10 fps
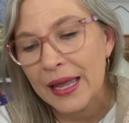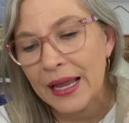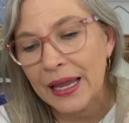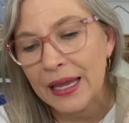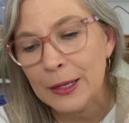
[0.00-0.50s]

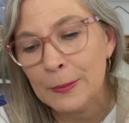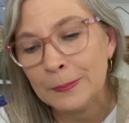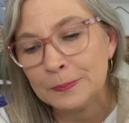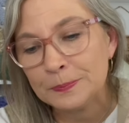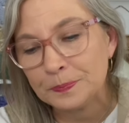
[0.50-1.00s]
and
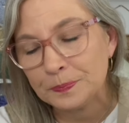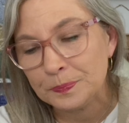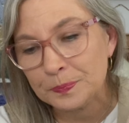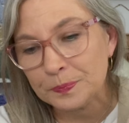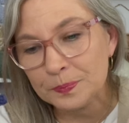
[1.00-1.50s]

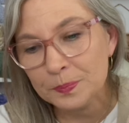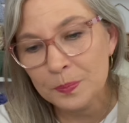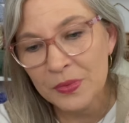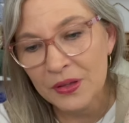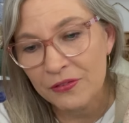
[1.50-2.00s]

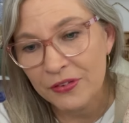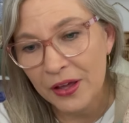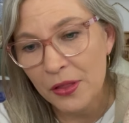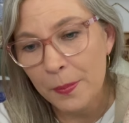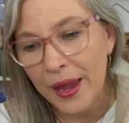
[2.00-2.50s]

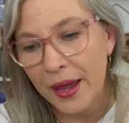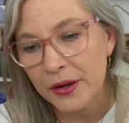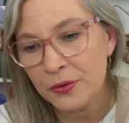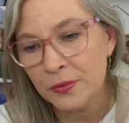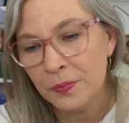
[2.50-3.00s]
found the
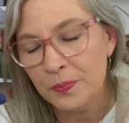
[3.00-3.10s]
pattern.